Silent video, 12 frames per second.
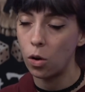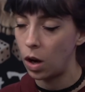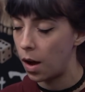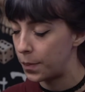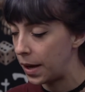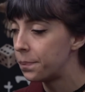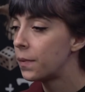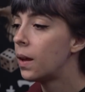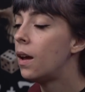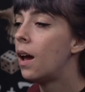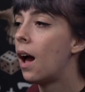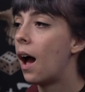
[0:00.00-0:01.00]
army.
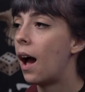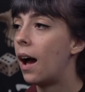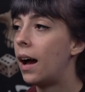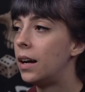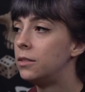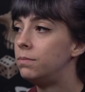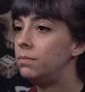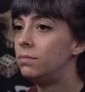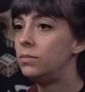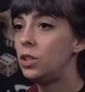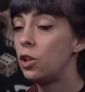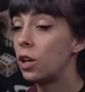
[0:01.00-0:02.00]

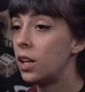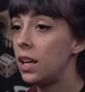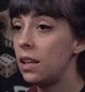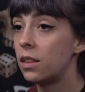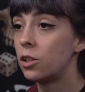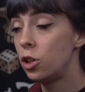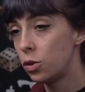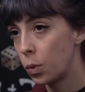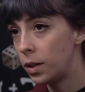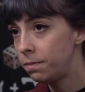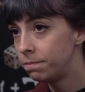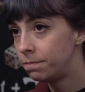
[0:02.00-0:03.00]
You can either choose
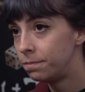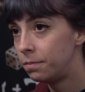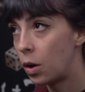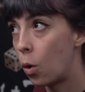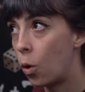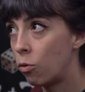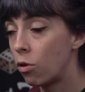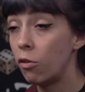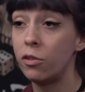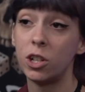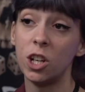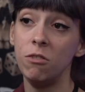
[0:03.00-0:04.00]
1 or roll
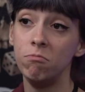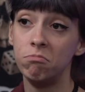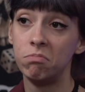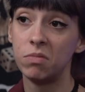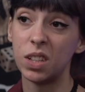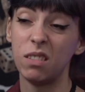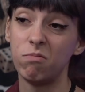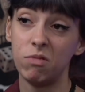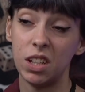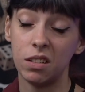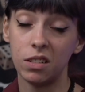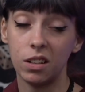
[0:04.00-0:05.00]
for 2. So
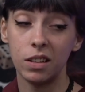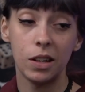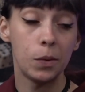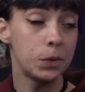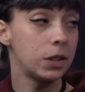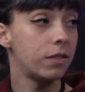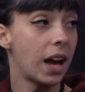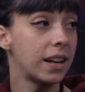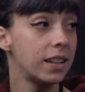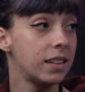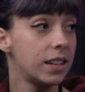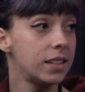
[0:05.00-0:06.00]
you've got the option of
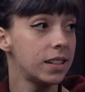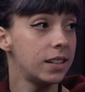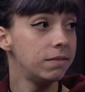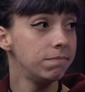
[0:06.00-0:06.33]
adding things in.